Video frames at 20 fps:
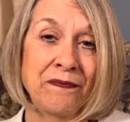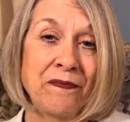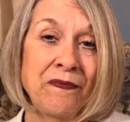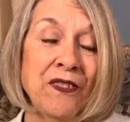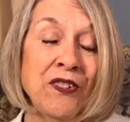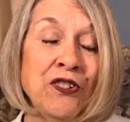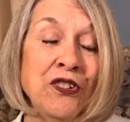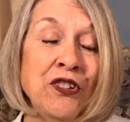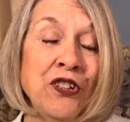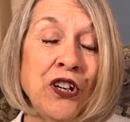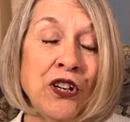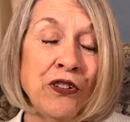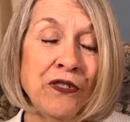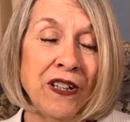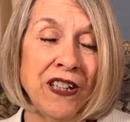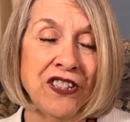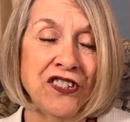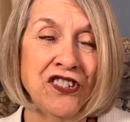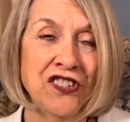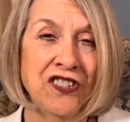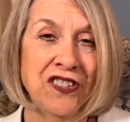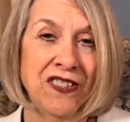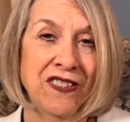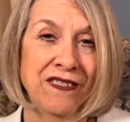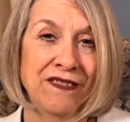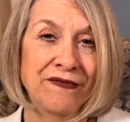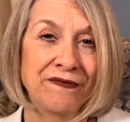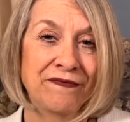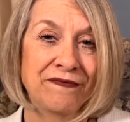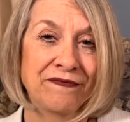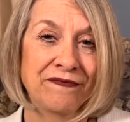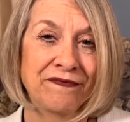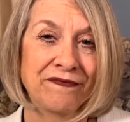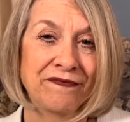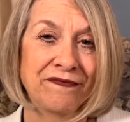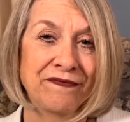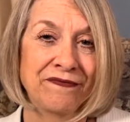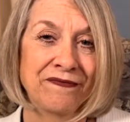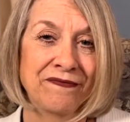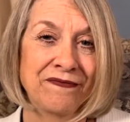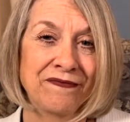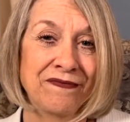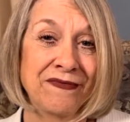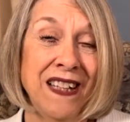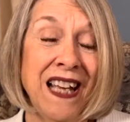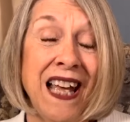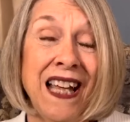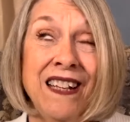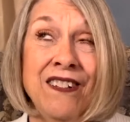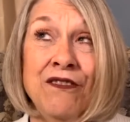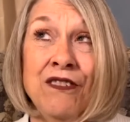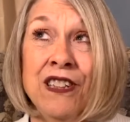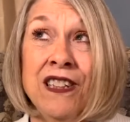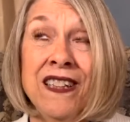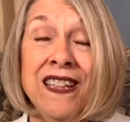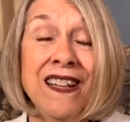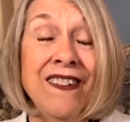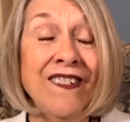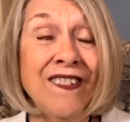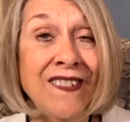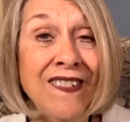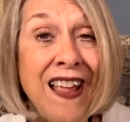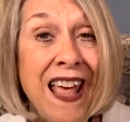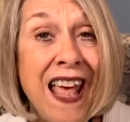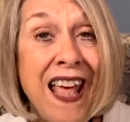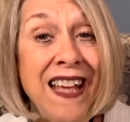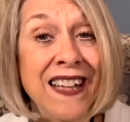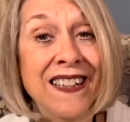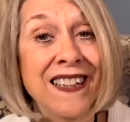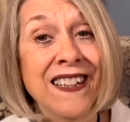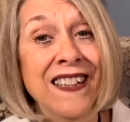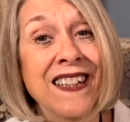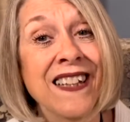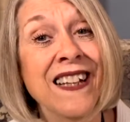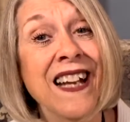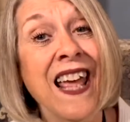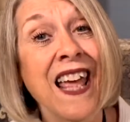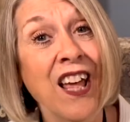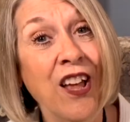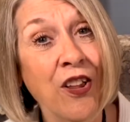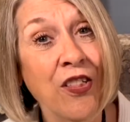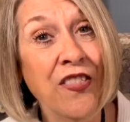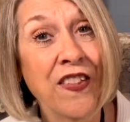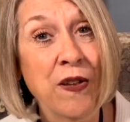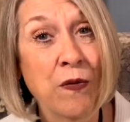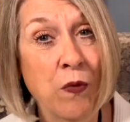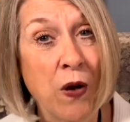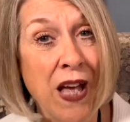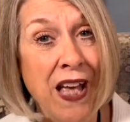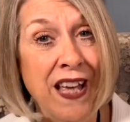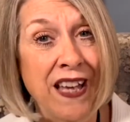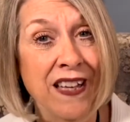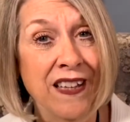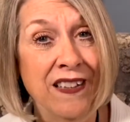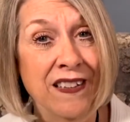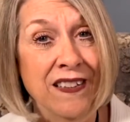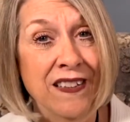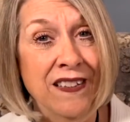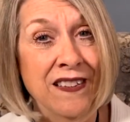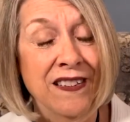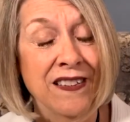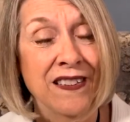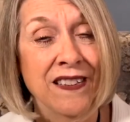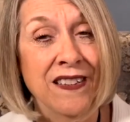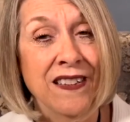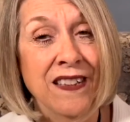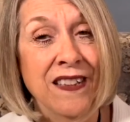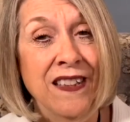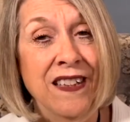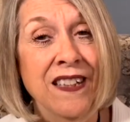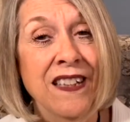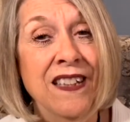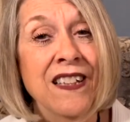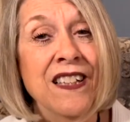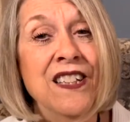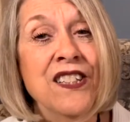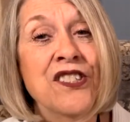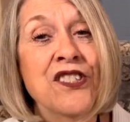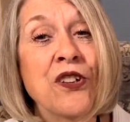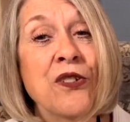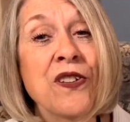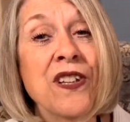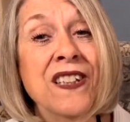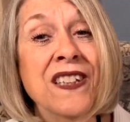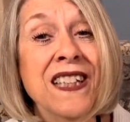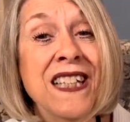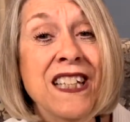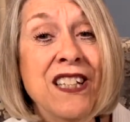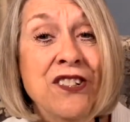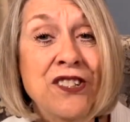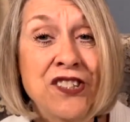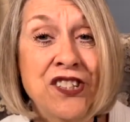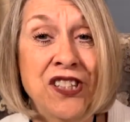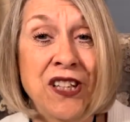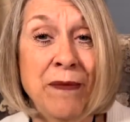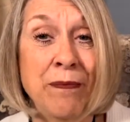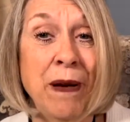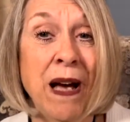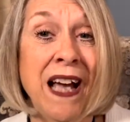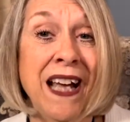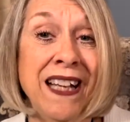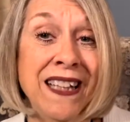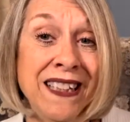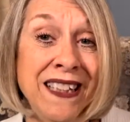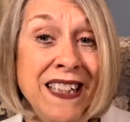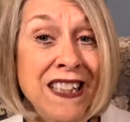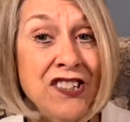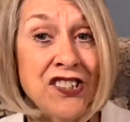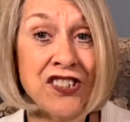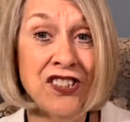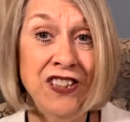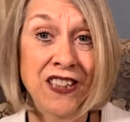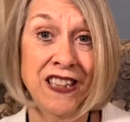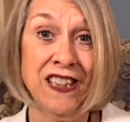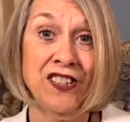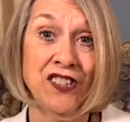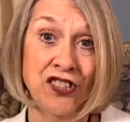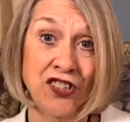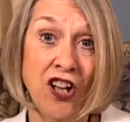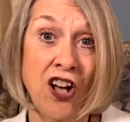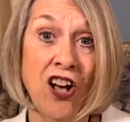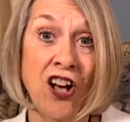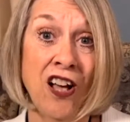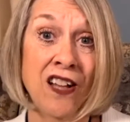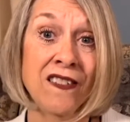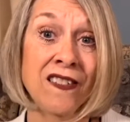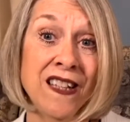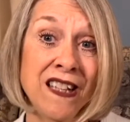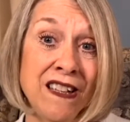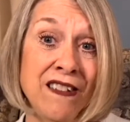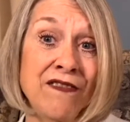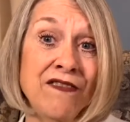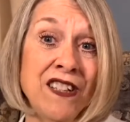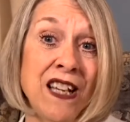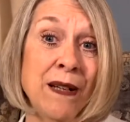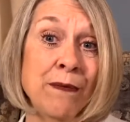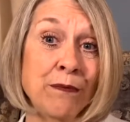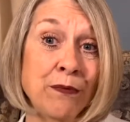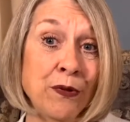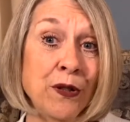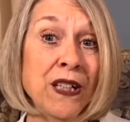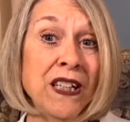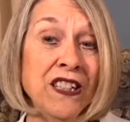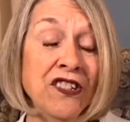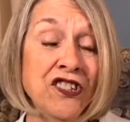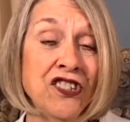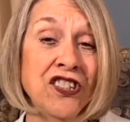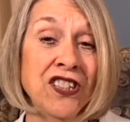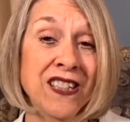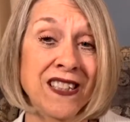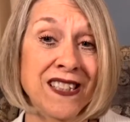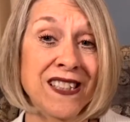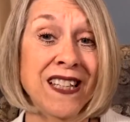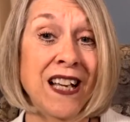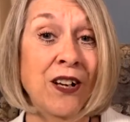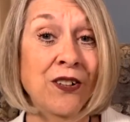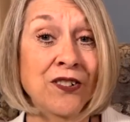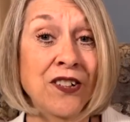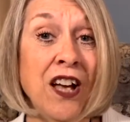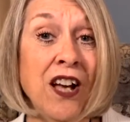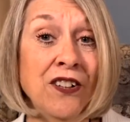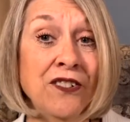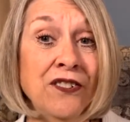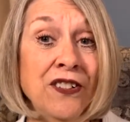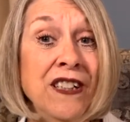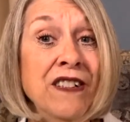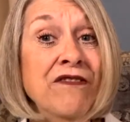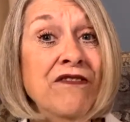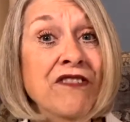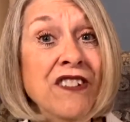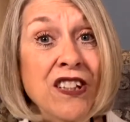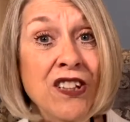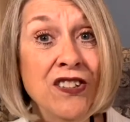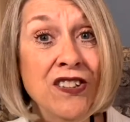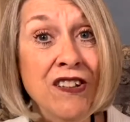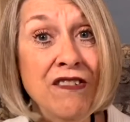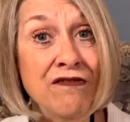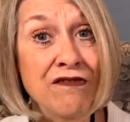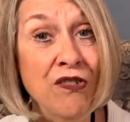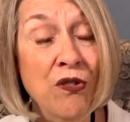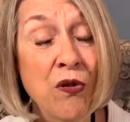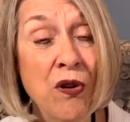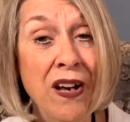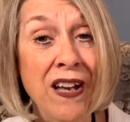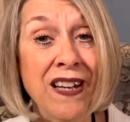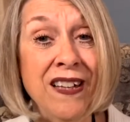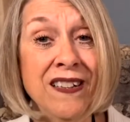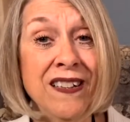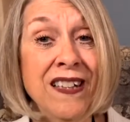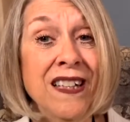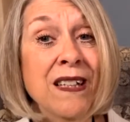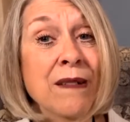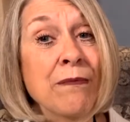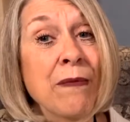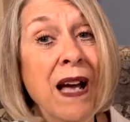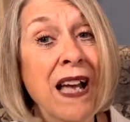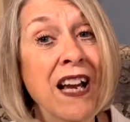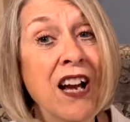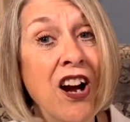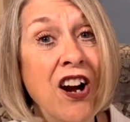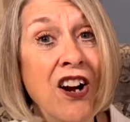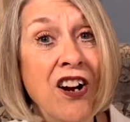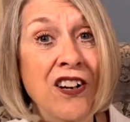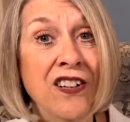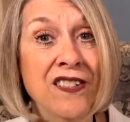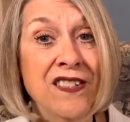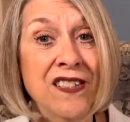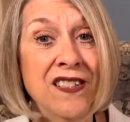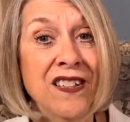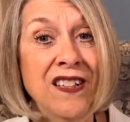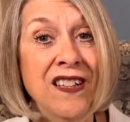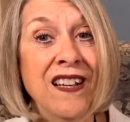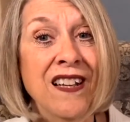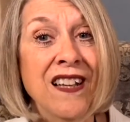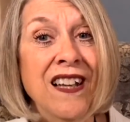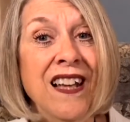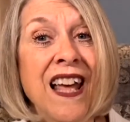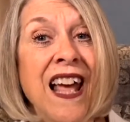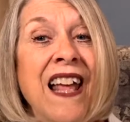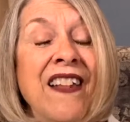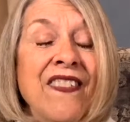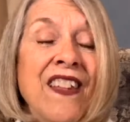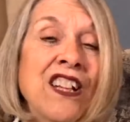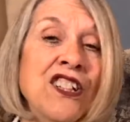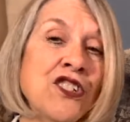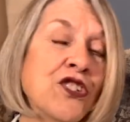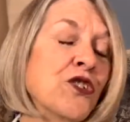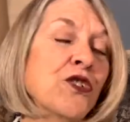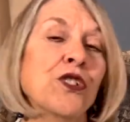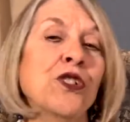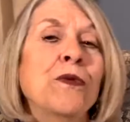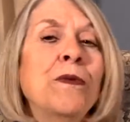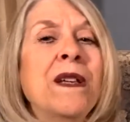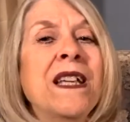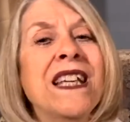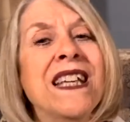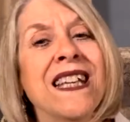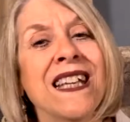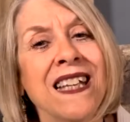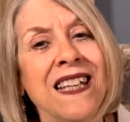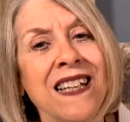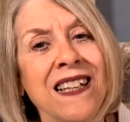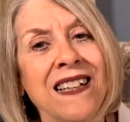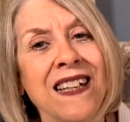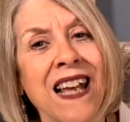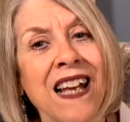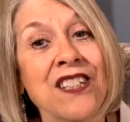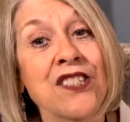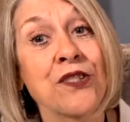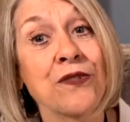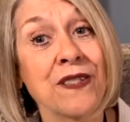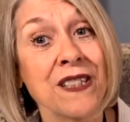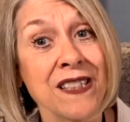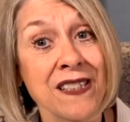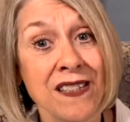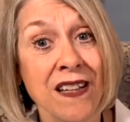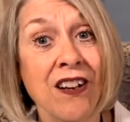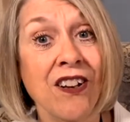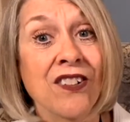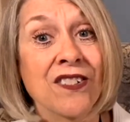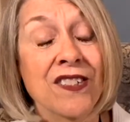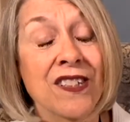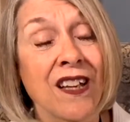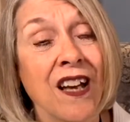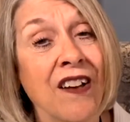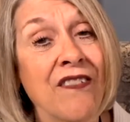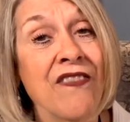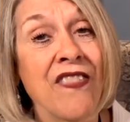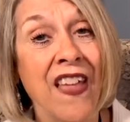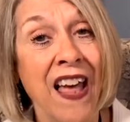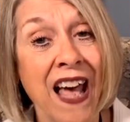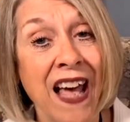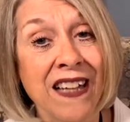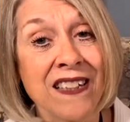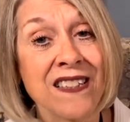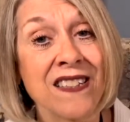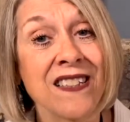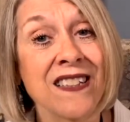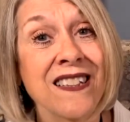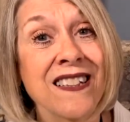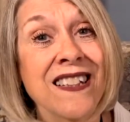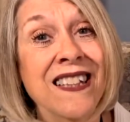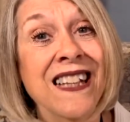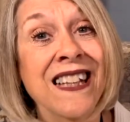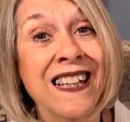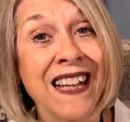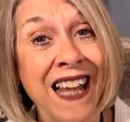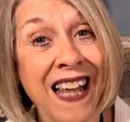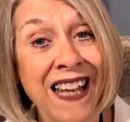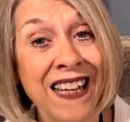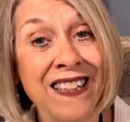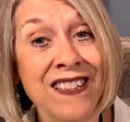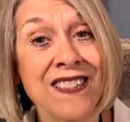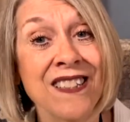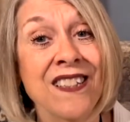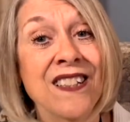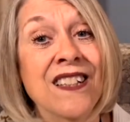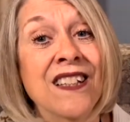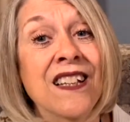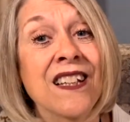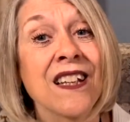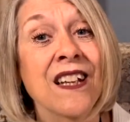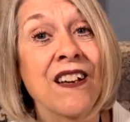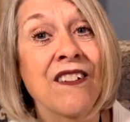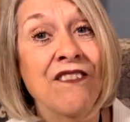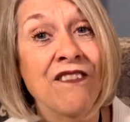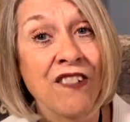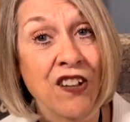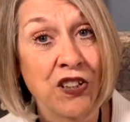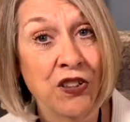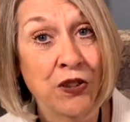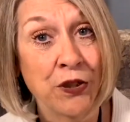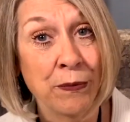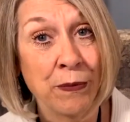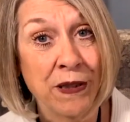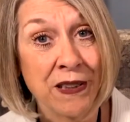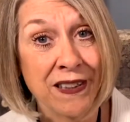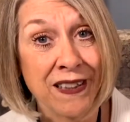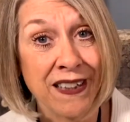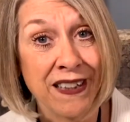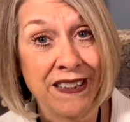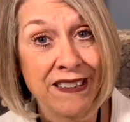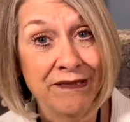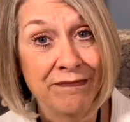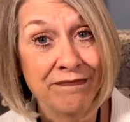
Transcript: nourished, and really led in a healthy way. So the leadership I initially saw lived and preached in sound doctrine filled a void in my heart and then drew me in as a result of that innate vulnerability.